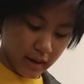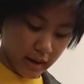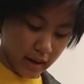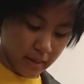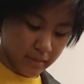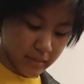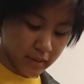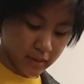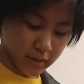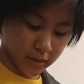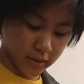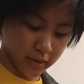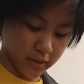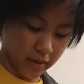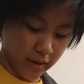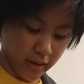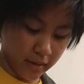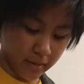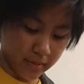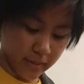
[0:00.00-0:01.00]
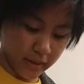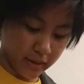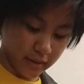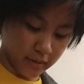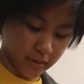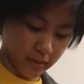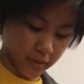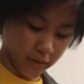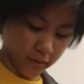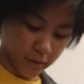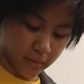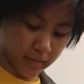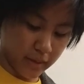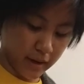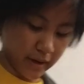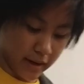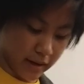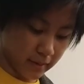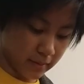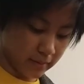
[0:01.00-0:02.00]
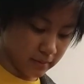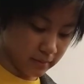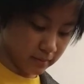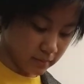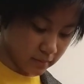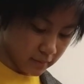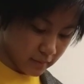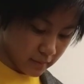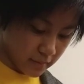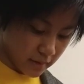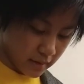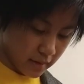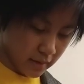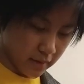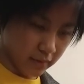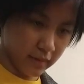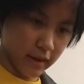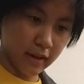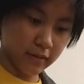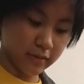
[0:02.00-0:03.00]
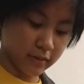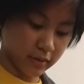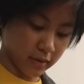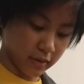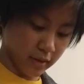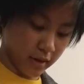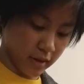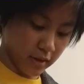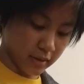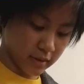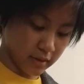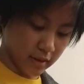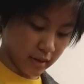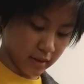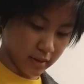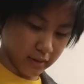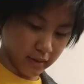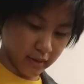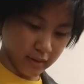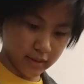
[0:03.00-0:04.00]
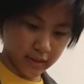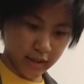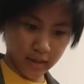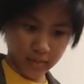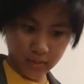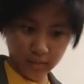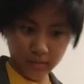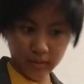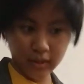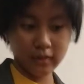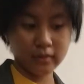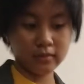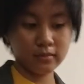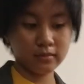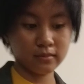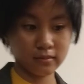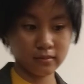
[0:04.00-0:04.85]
I miss her too, I repeated over in my head, an afterthought suddenly escaping me.